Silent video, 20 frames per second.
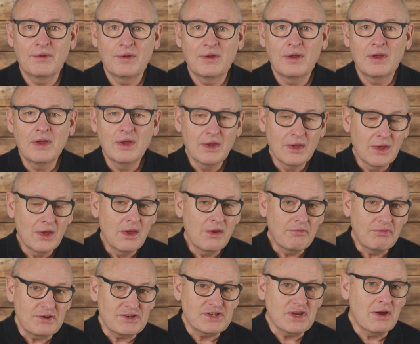
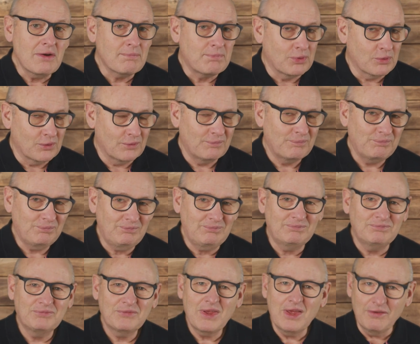For example,
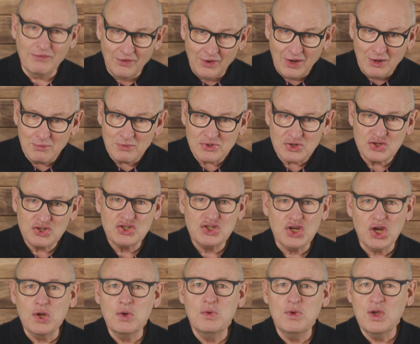if I were to
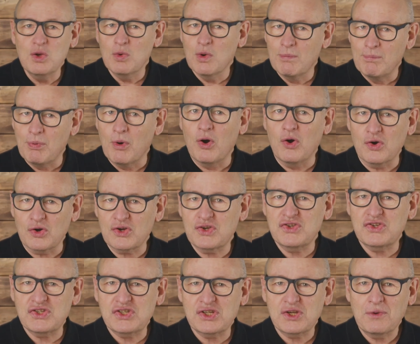show you a
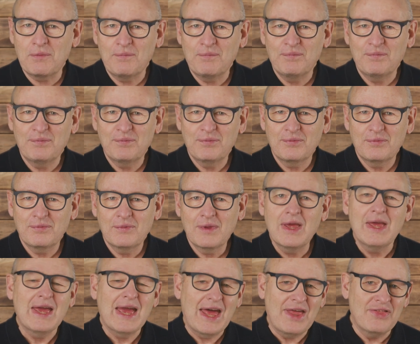box
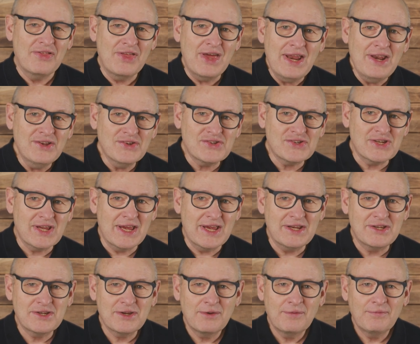and then
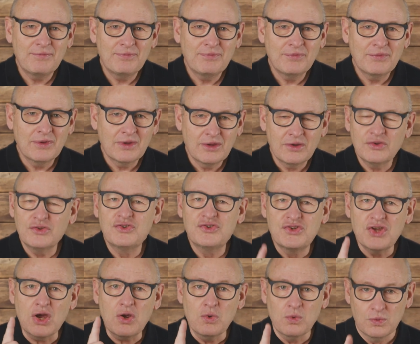said,
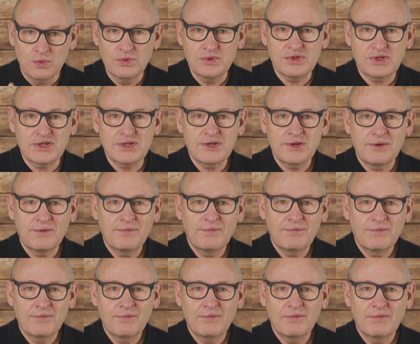don't
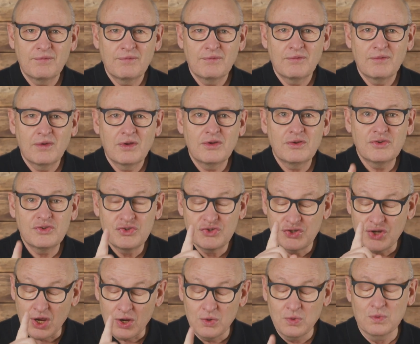
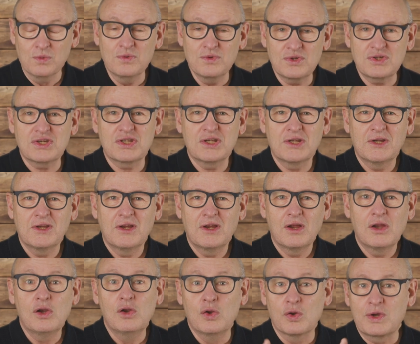
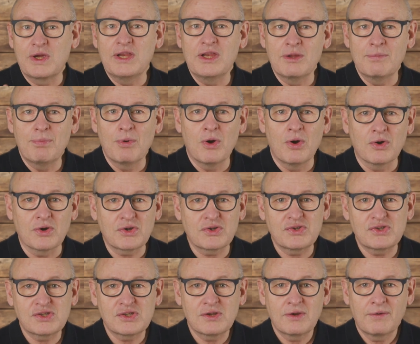look in the
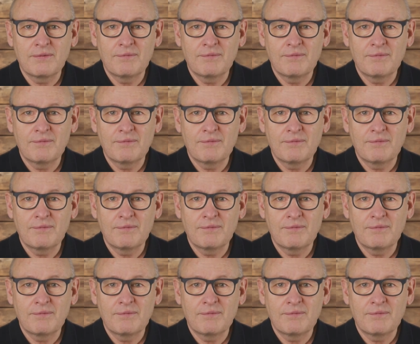box.